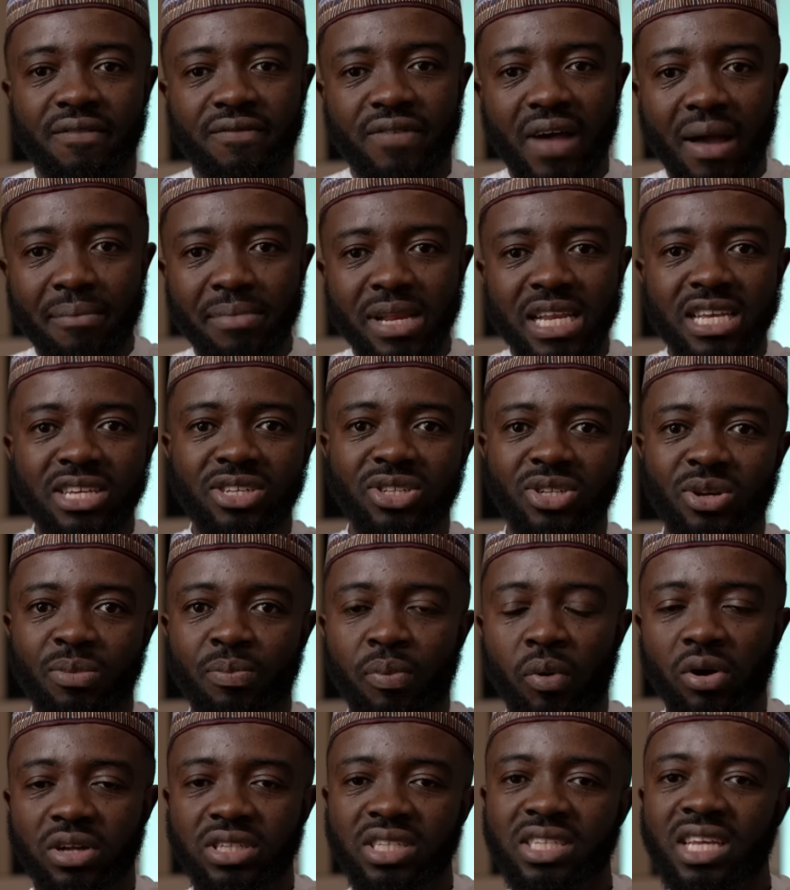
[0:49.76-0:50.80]
family
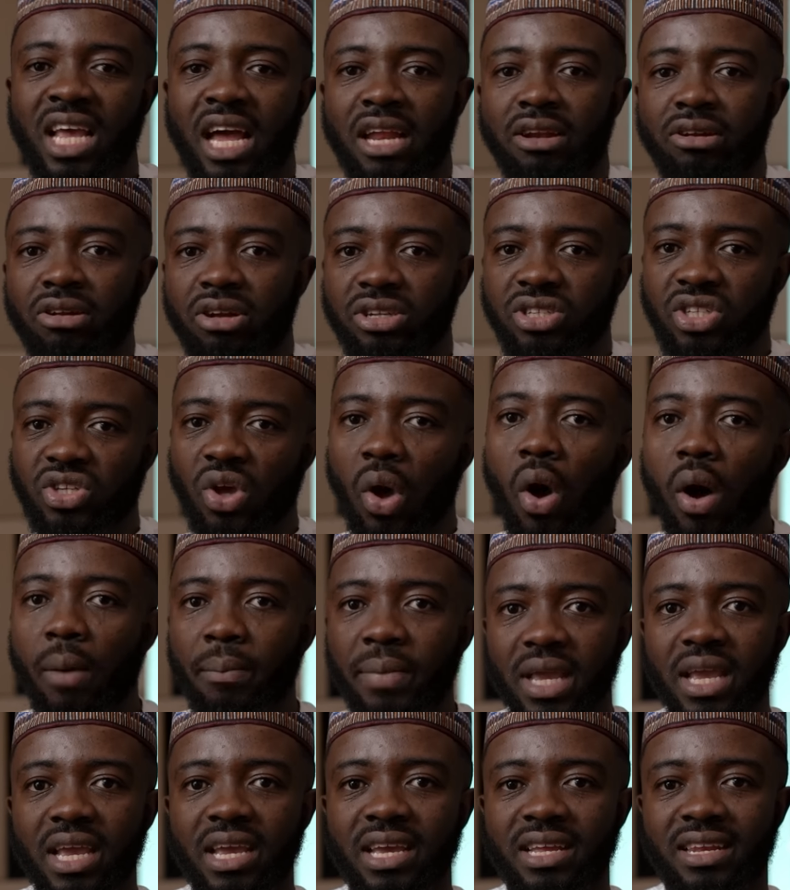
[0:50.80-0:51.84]
supports cannot come
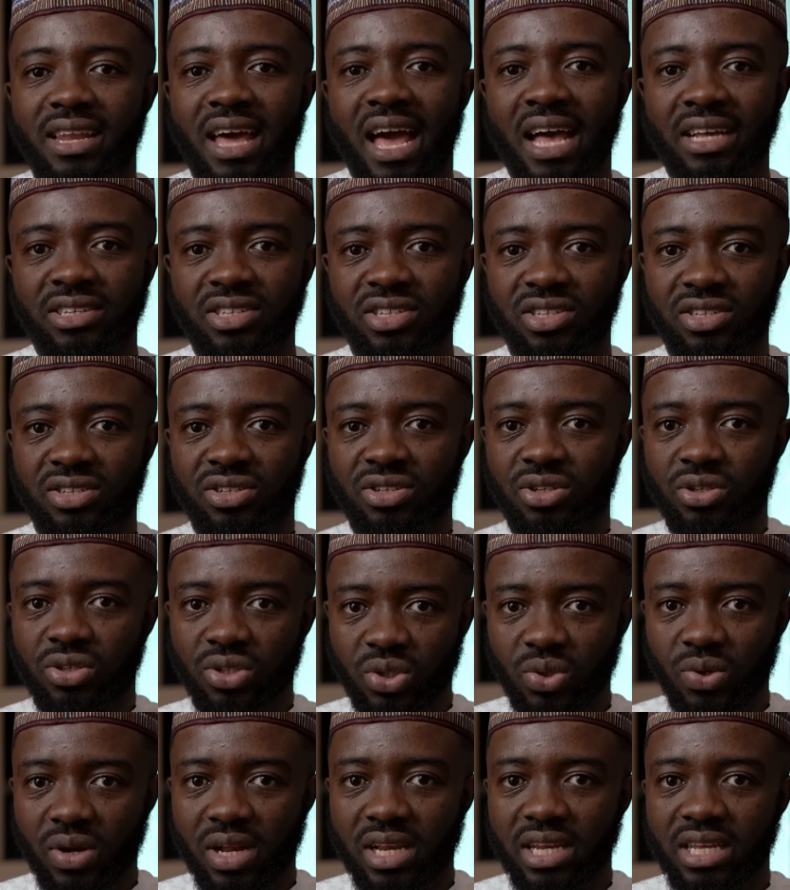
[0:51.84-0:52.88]
in as
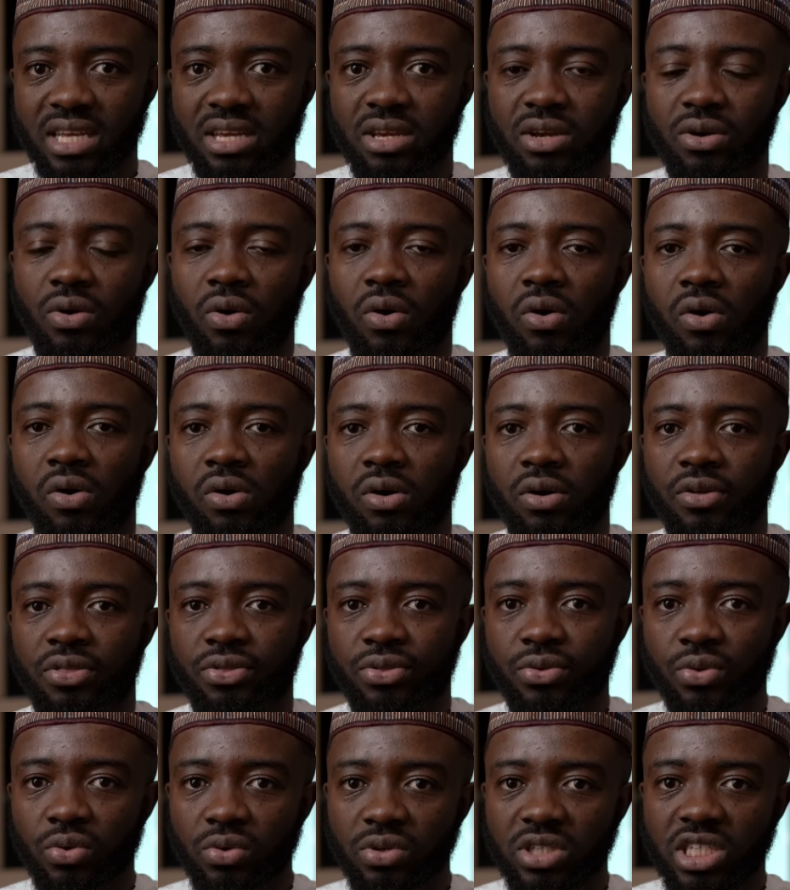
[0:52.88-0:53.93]
usually or
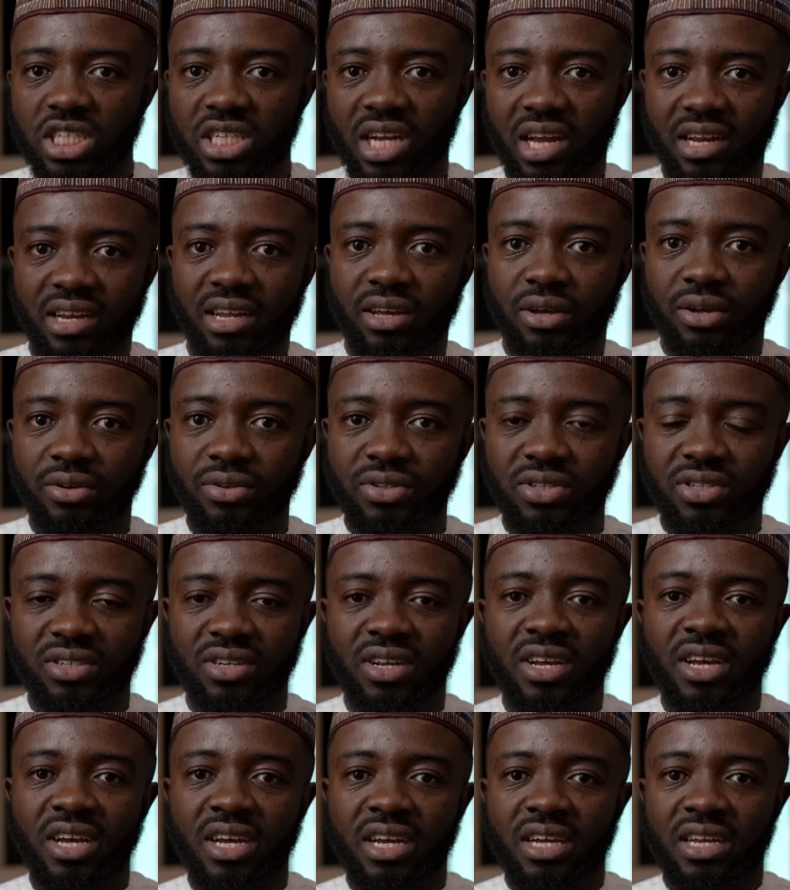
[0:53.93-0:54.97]
through channels
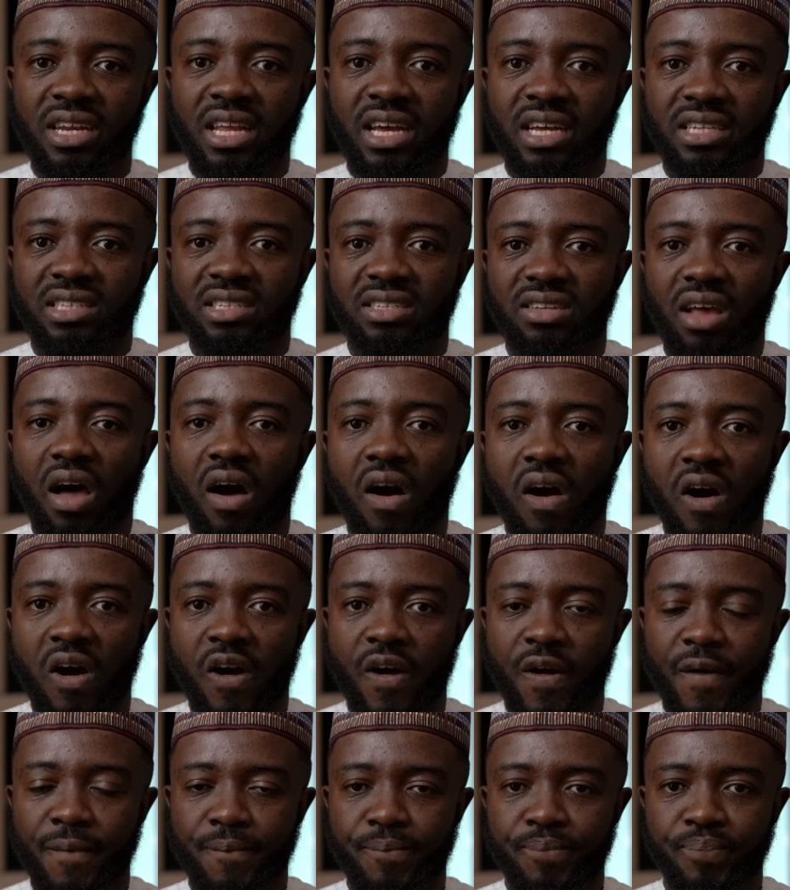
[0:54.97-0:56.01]
that
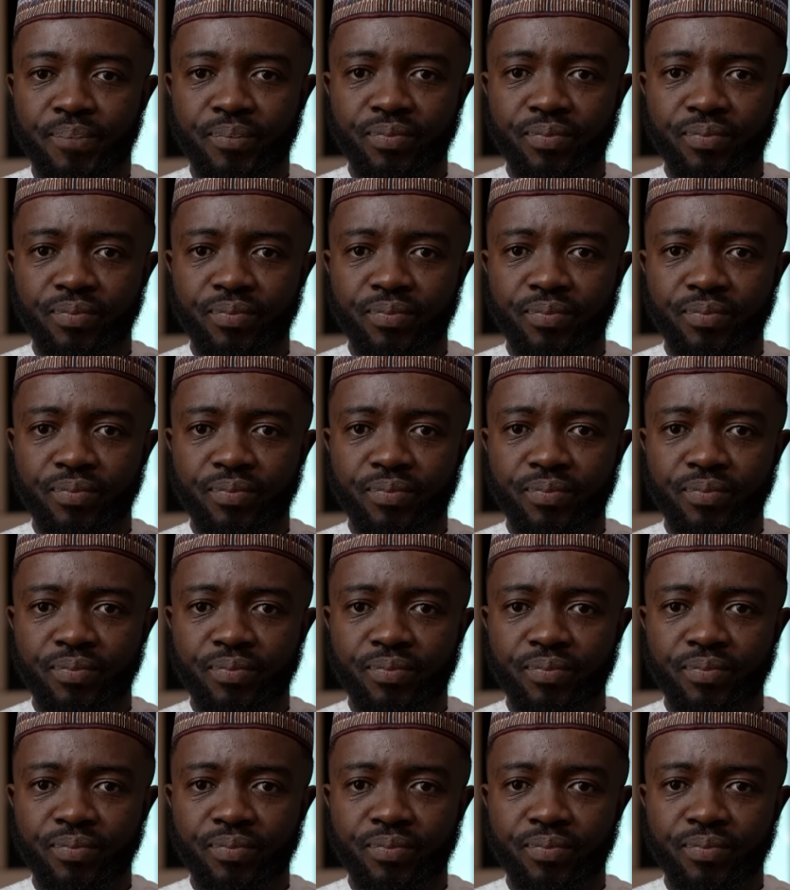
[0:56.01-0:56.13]
are